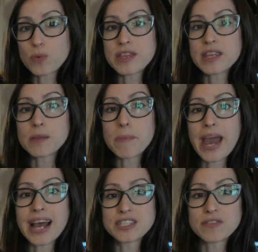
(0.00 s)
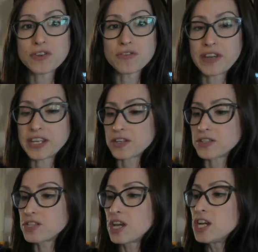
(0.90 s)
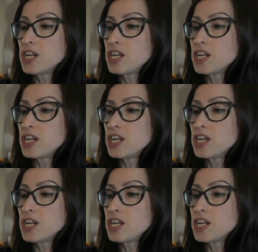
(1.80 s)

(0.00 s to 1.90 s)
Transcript: within the pads of your fingers.